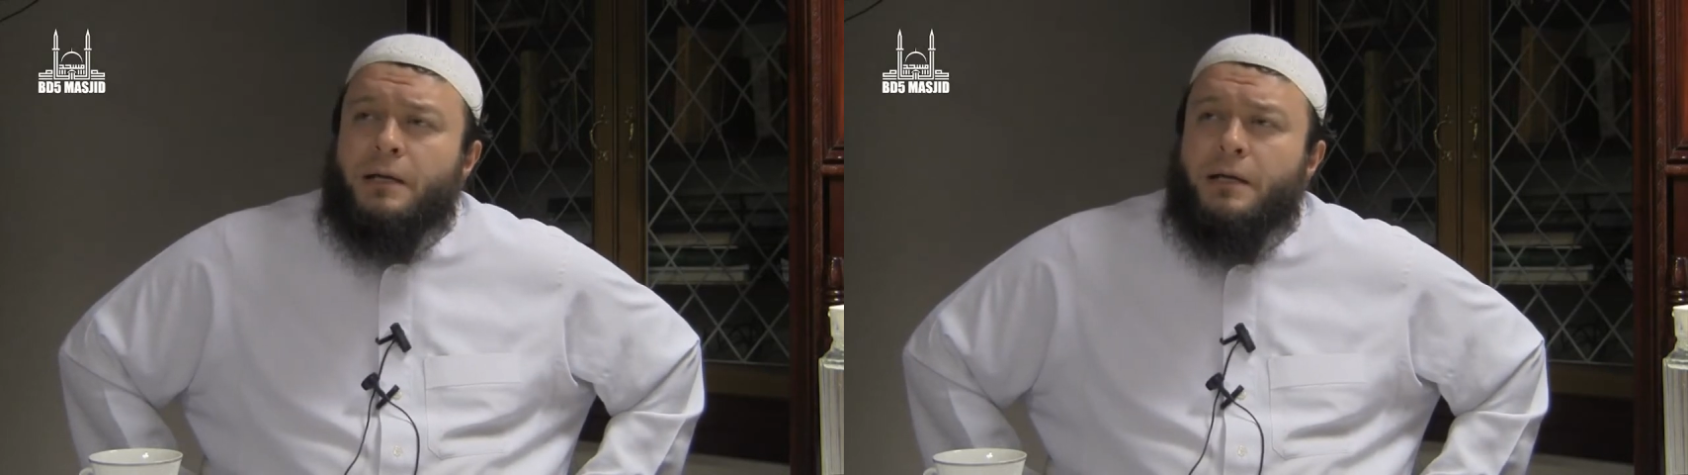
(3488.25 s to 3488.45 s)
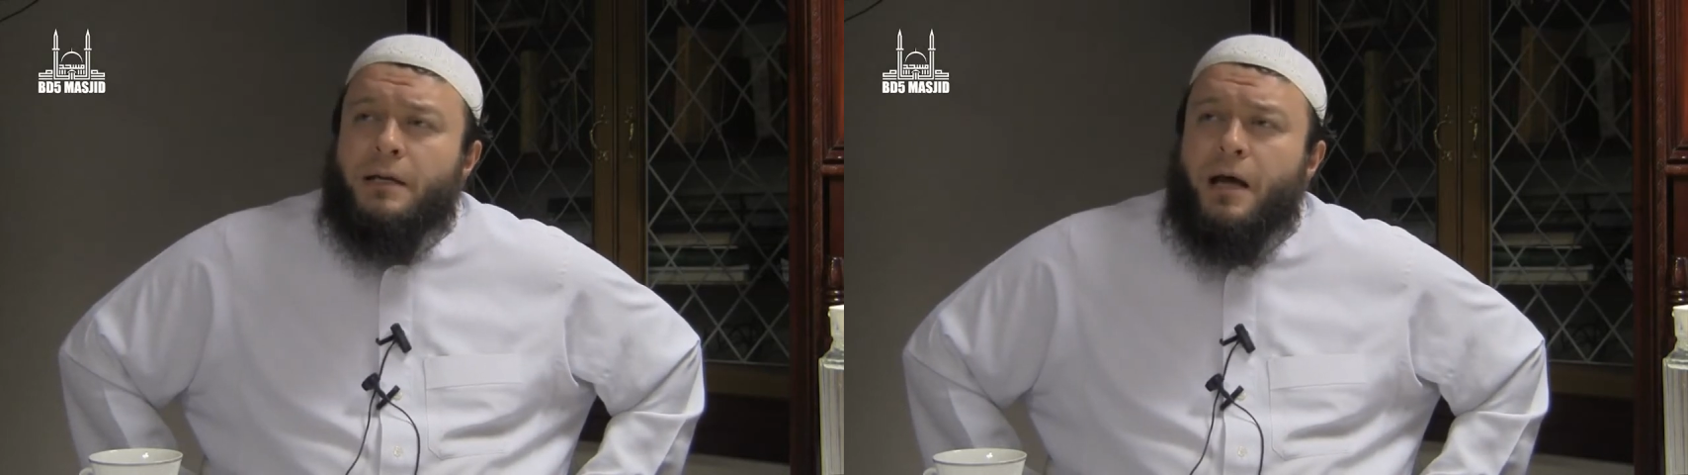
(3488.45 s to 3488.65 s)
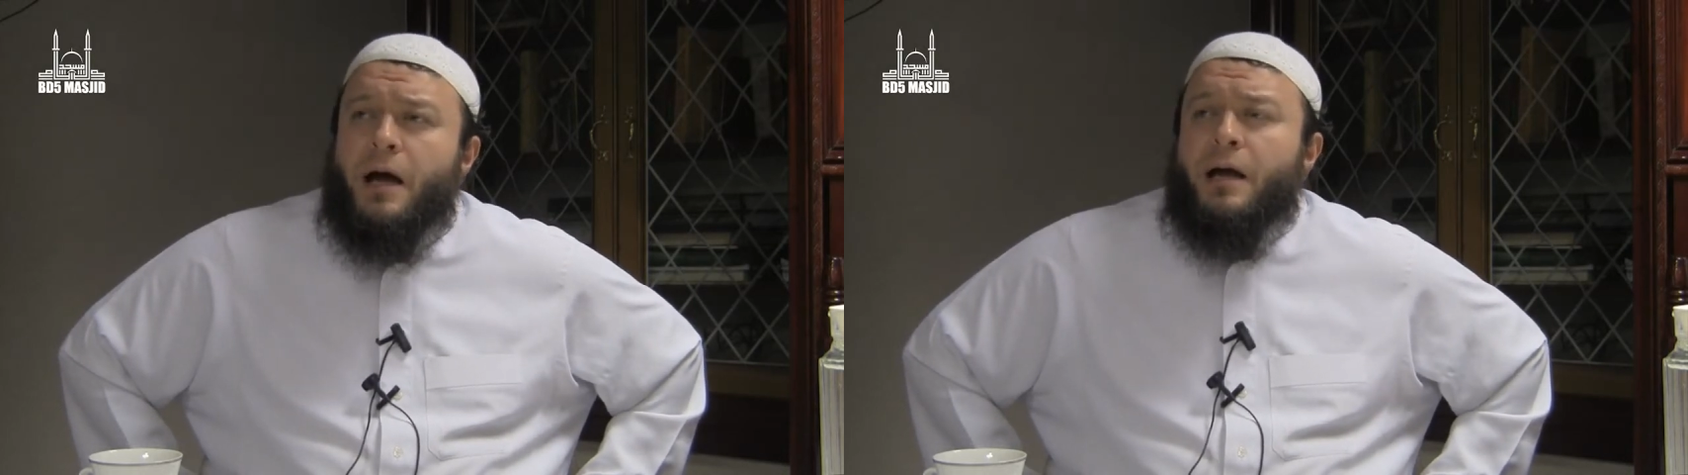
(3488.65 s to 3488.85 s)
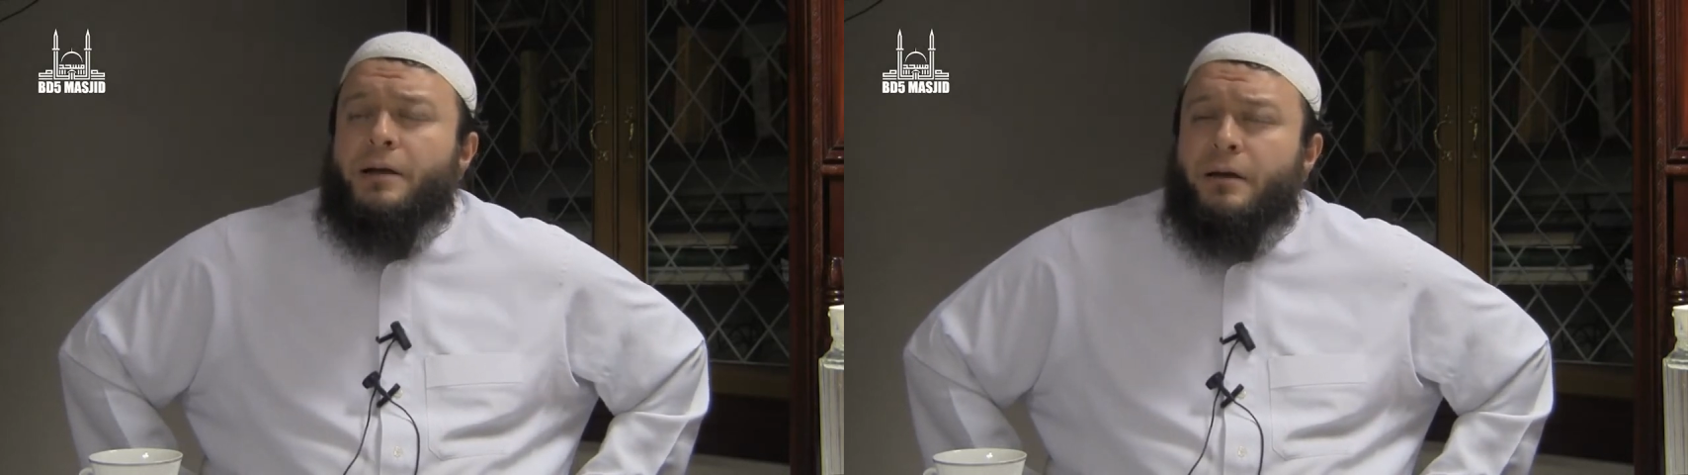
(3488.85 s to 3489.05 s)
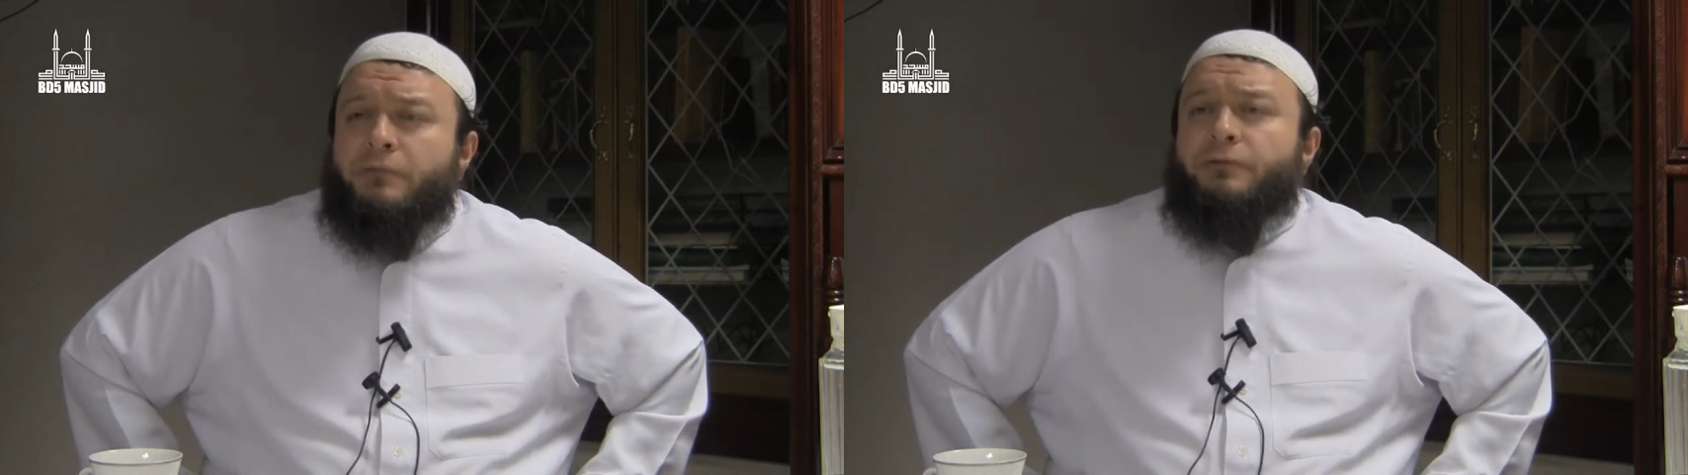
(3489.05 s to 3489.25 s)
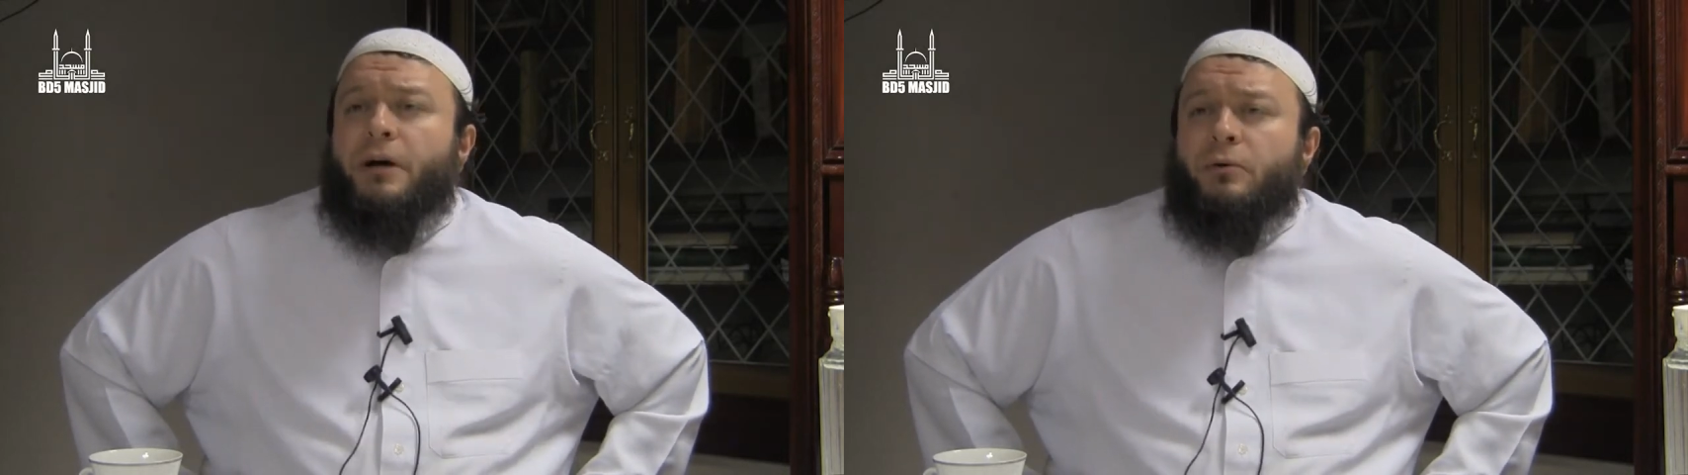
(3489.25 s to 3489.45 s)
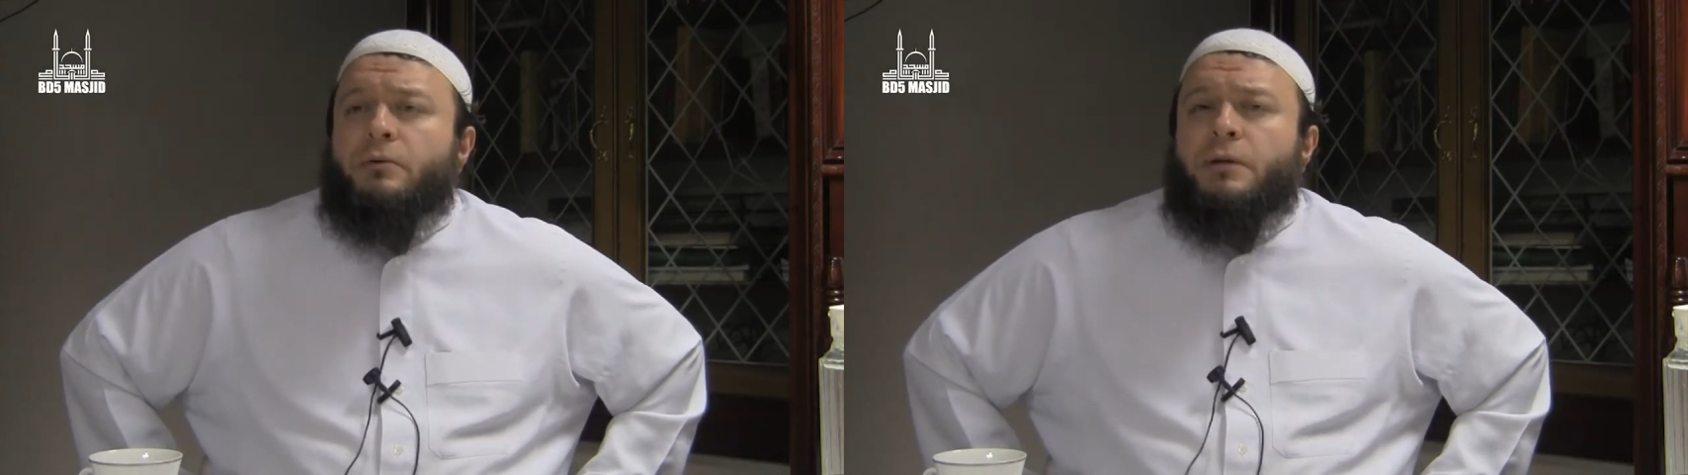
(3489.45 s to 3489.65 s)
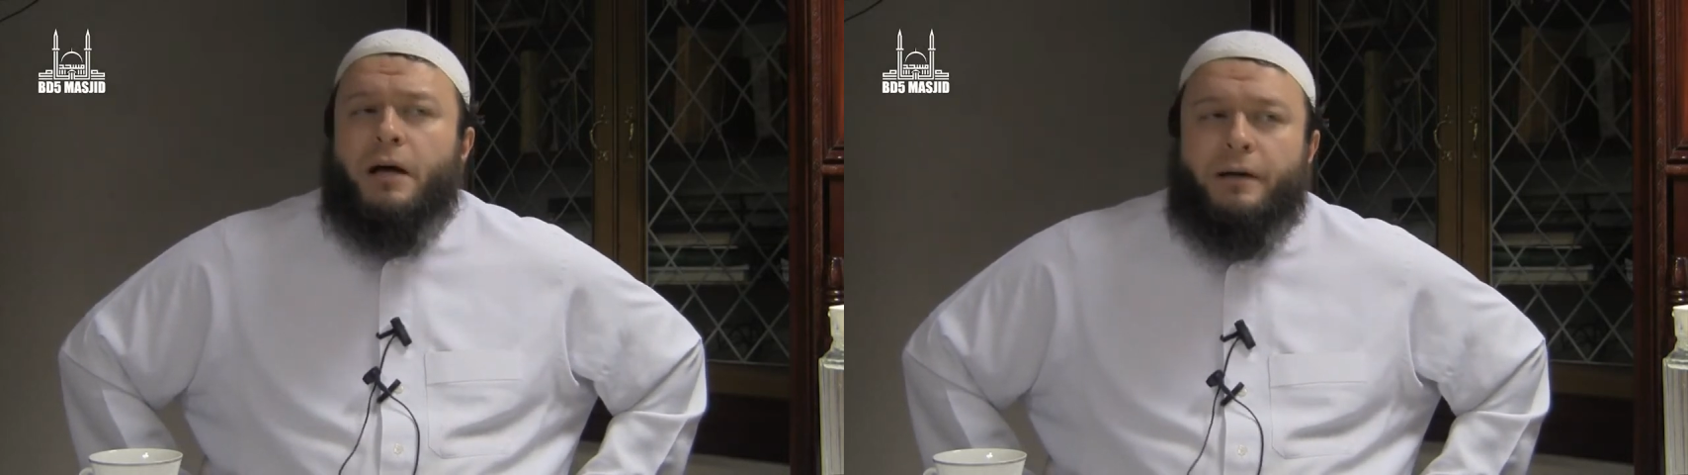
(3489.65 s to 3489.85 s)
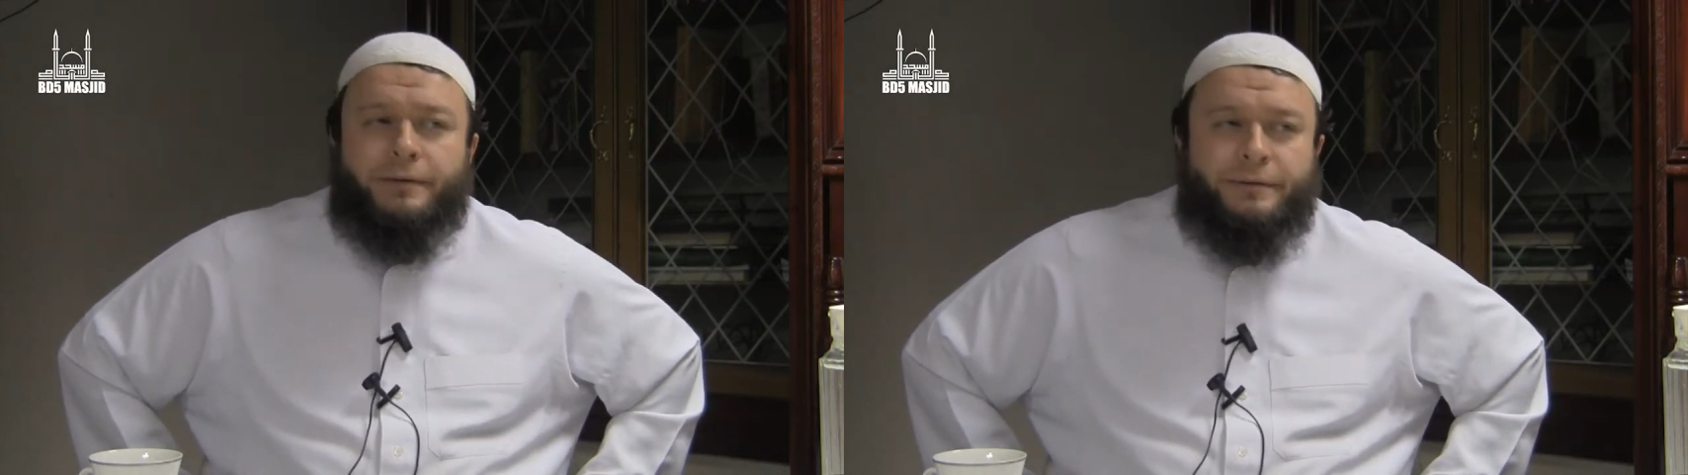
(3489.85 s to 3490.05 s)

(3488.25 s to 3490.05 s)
lillahi rafa'ahu Allah.